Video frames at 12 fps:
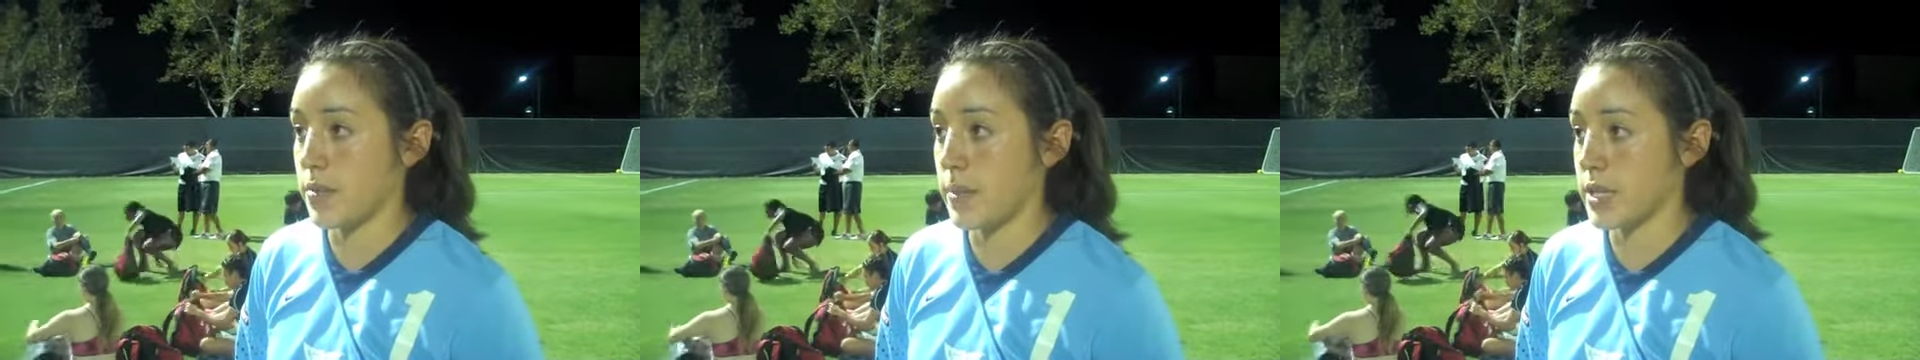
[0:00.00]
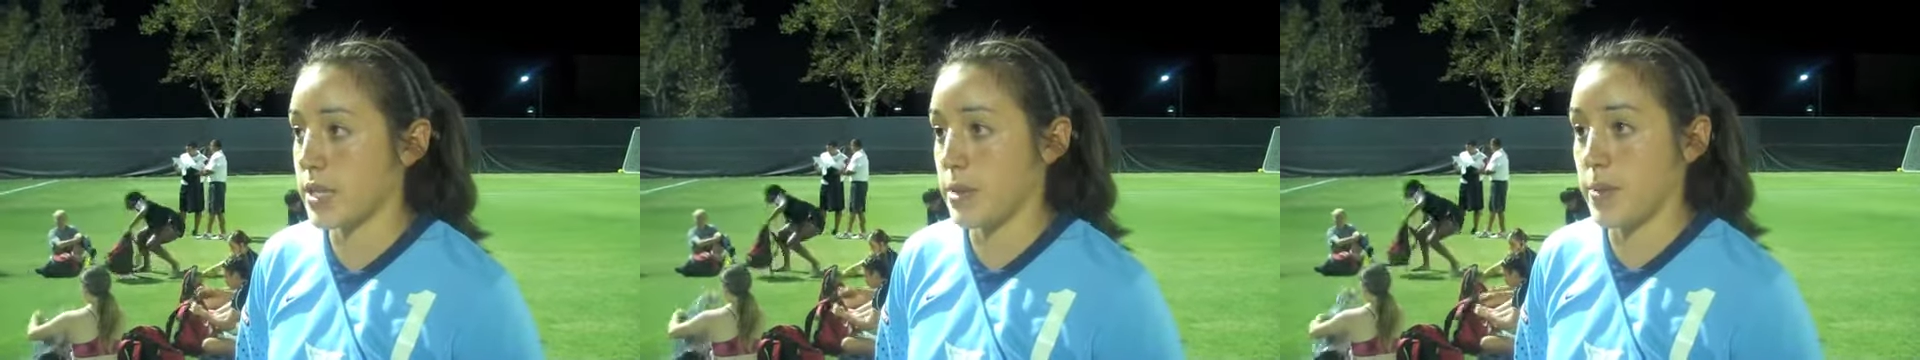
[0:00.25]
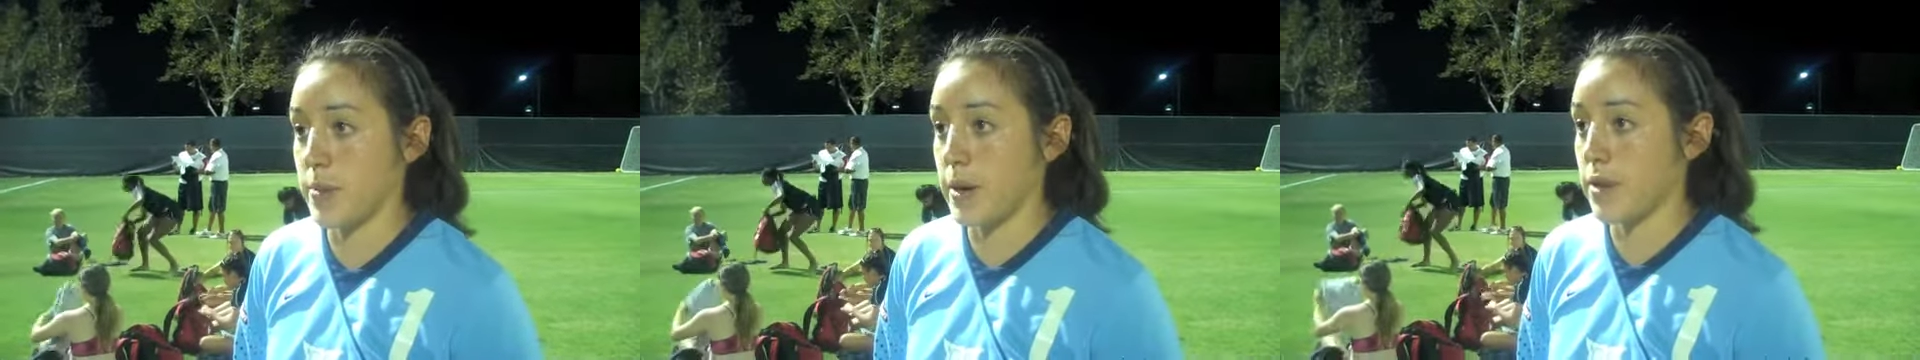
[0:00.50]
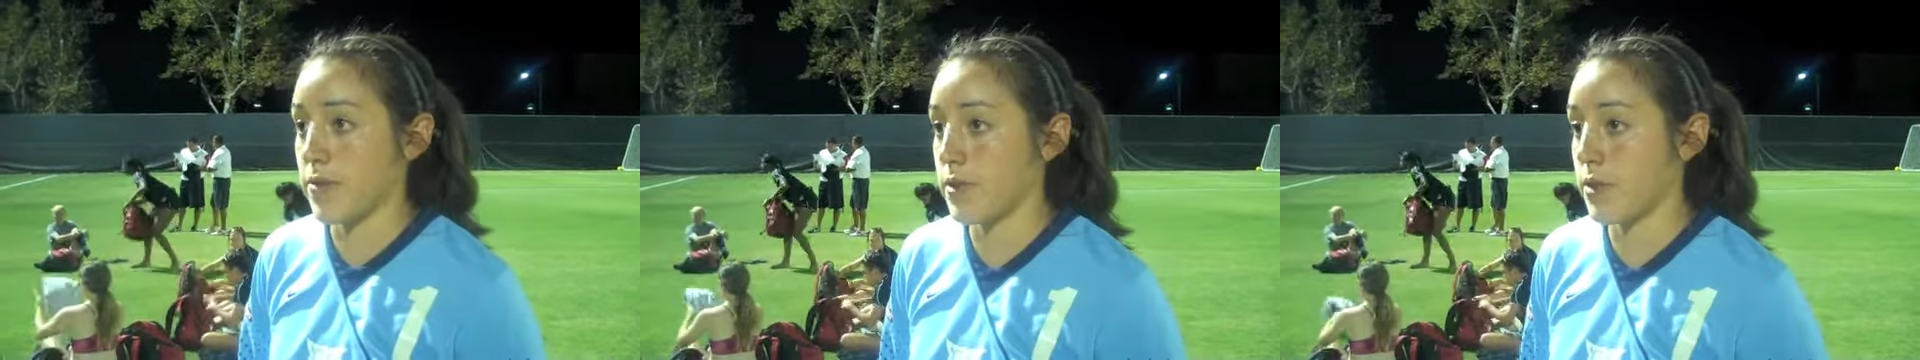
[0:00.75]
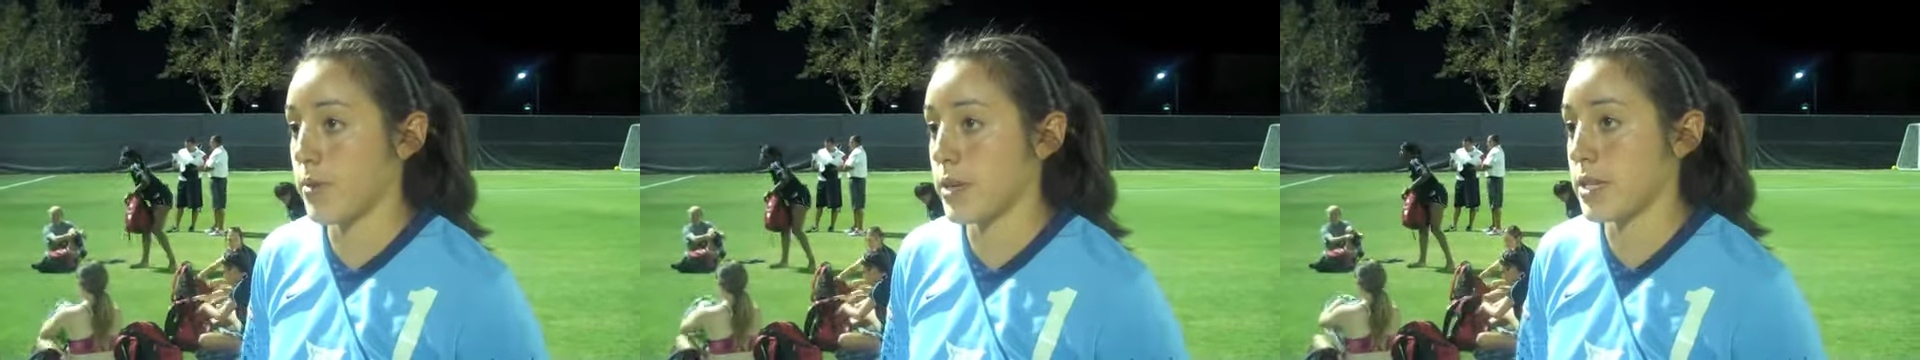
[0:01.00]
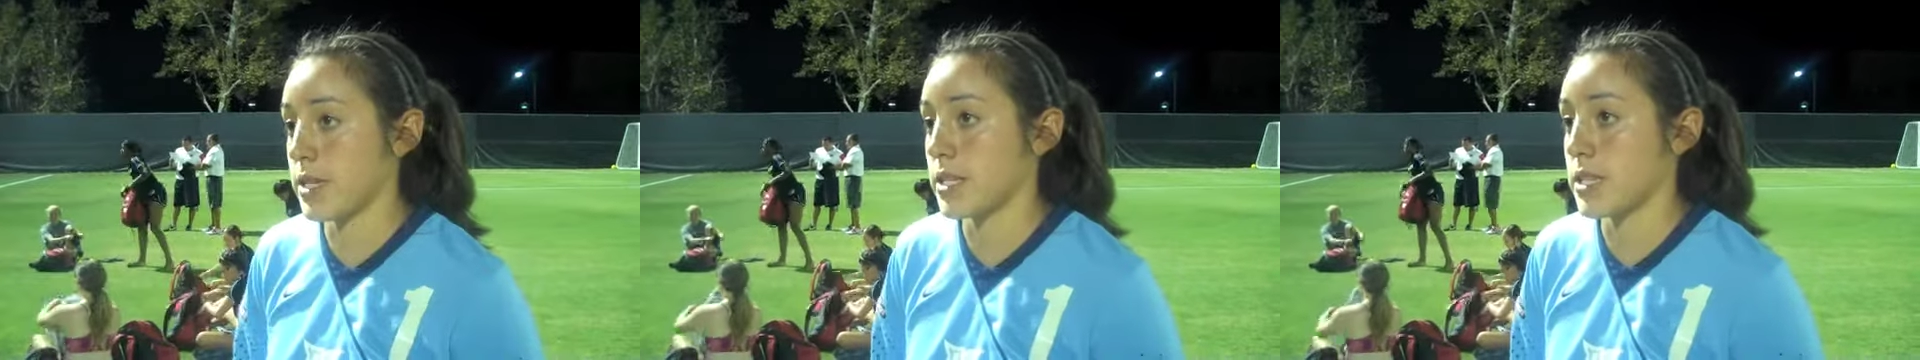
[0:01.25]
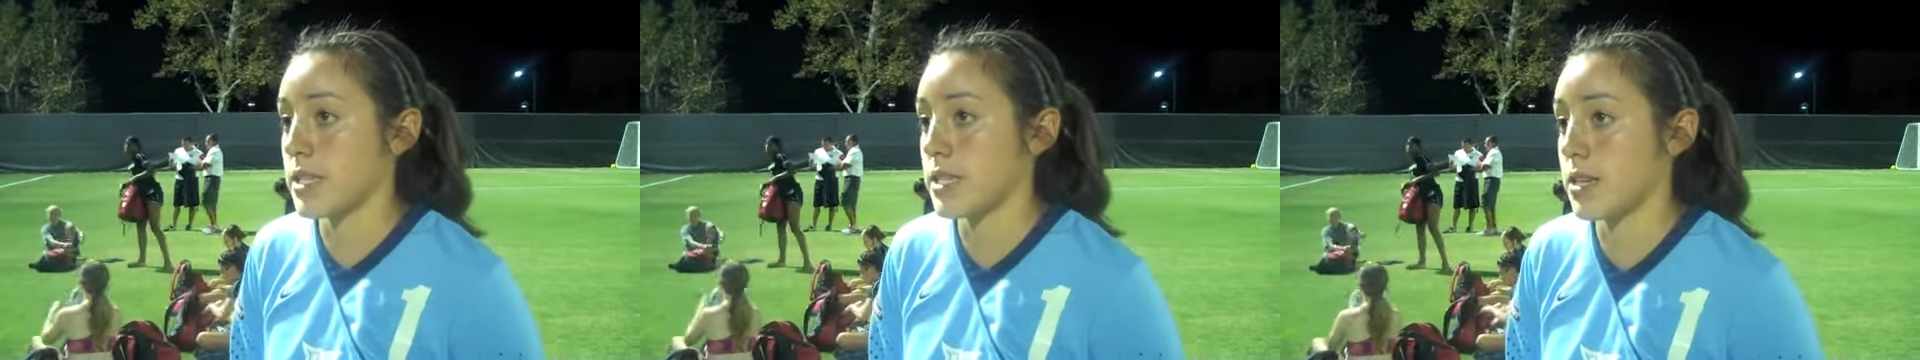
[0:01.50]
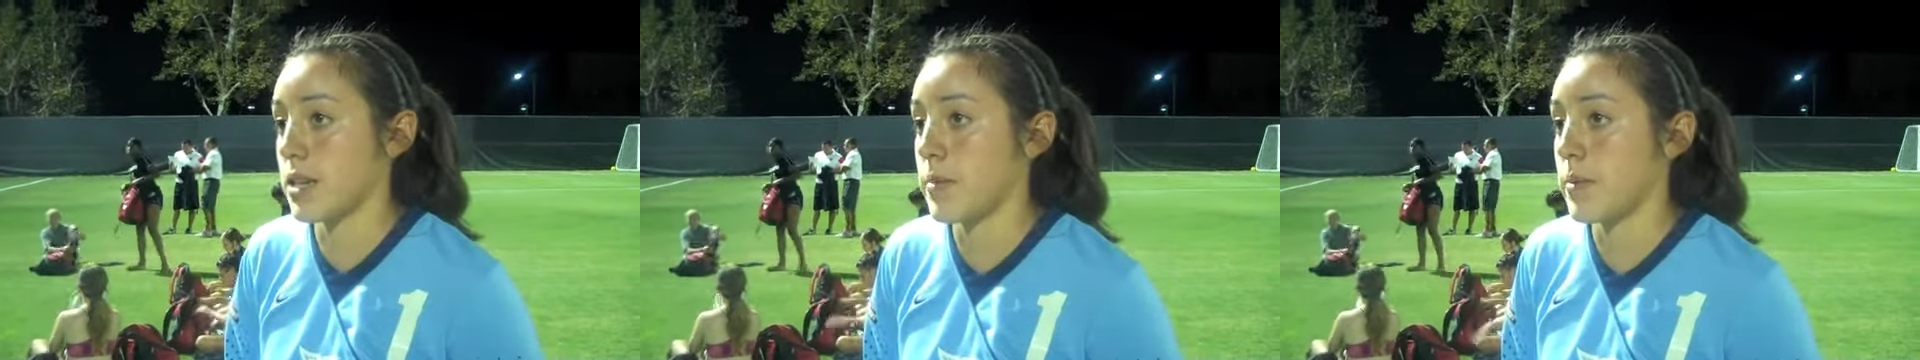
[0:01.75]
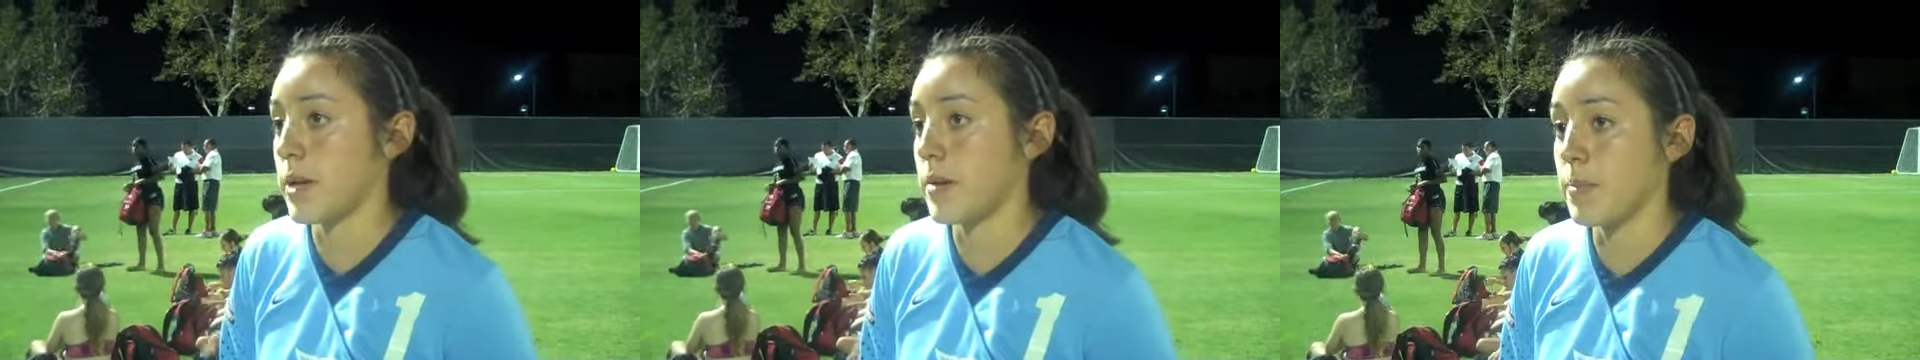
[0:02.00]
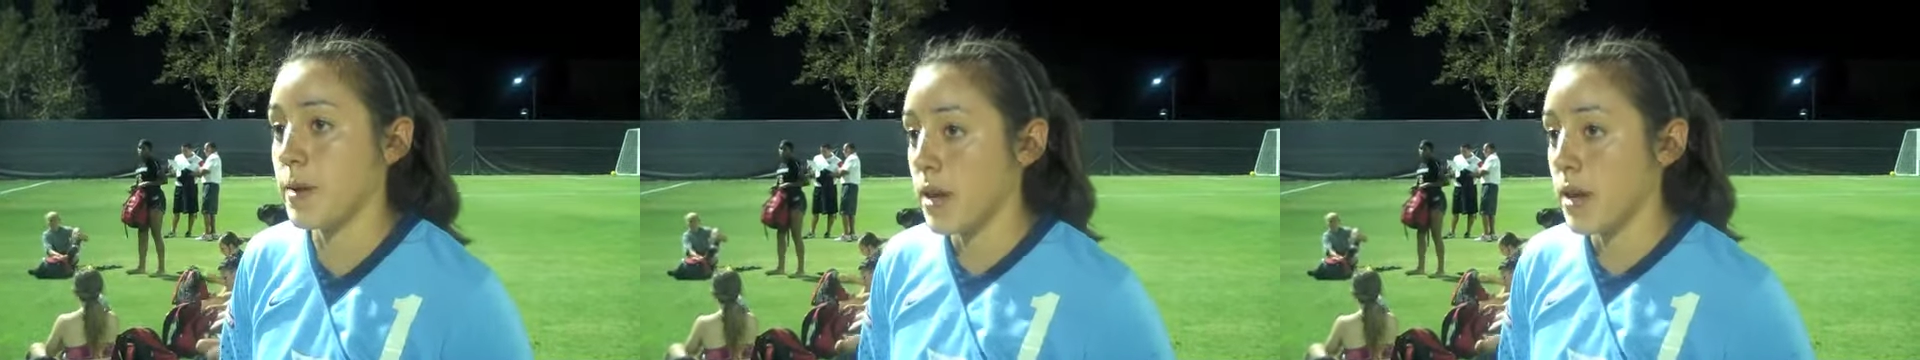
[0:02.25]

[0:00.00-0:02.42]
mentally prepared for the rest of the season coming up.